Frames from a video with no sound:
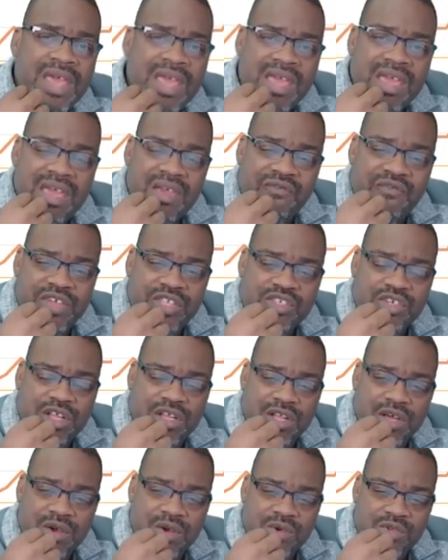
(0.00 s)
If it's
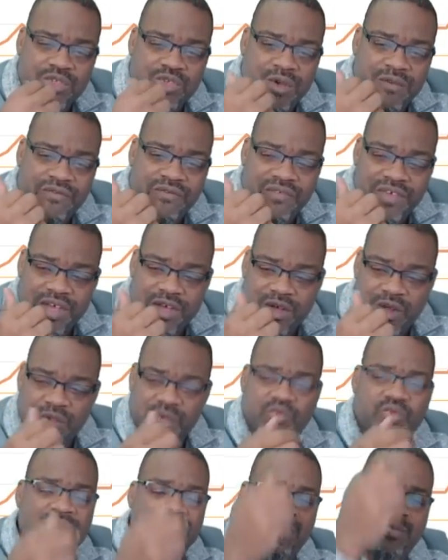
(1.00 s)
closed or
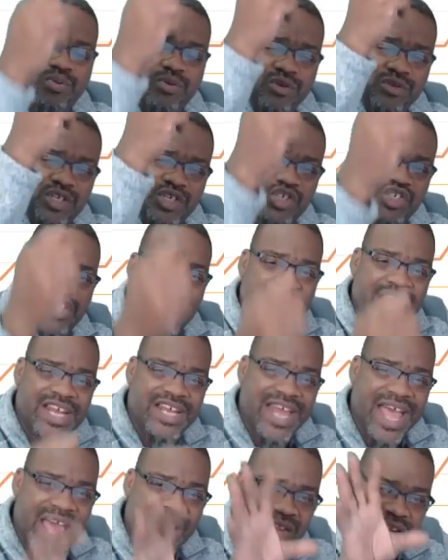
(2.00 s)
filled, we pull the
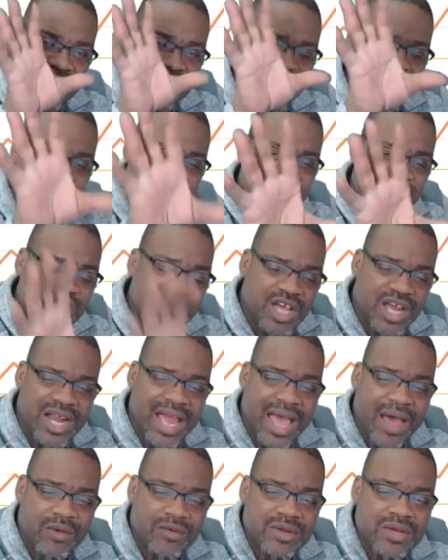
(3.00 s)
shade down to keep the sun
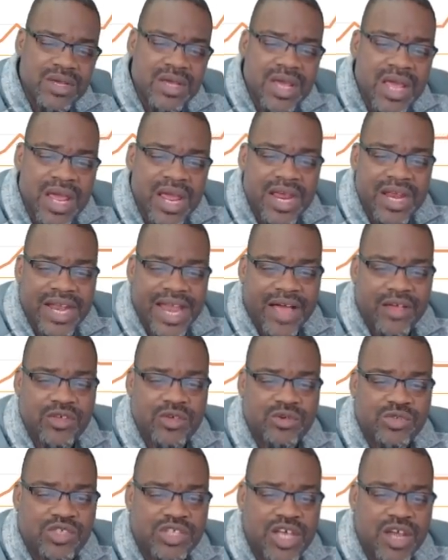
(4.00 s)
out. Now
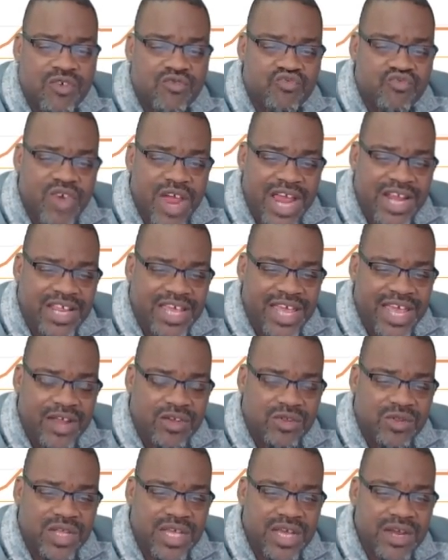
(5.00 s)
you'll see a red
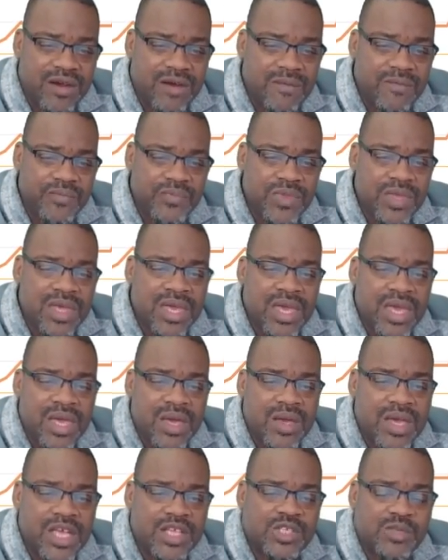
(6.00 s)
candle here.
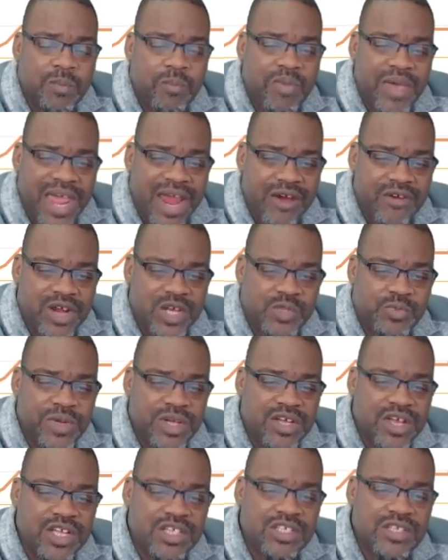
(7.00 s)
It's bearish
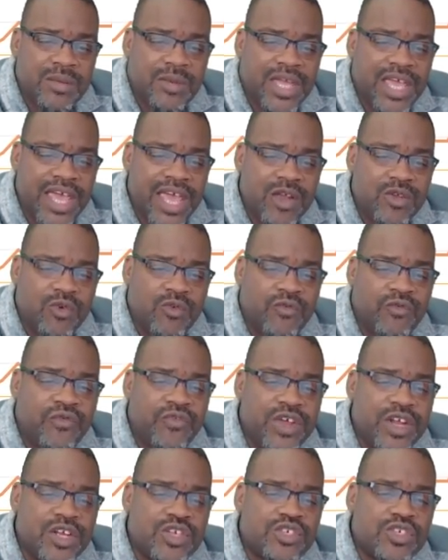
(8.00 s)
because the candle
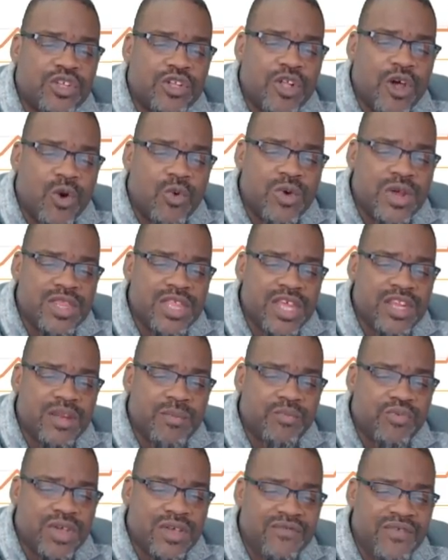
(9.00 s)
finished lower than
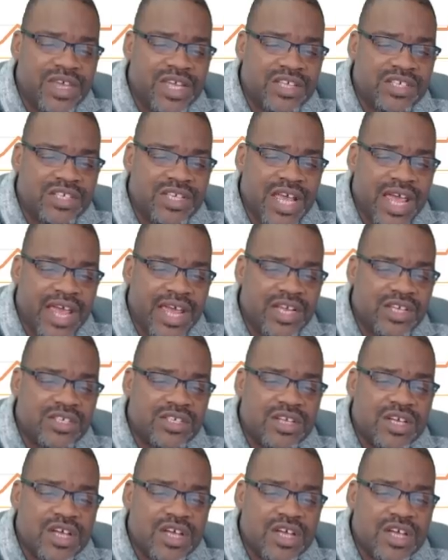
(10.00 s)
the previous day's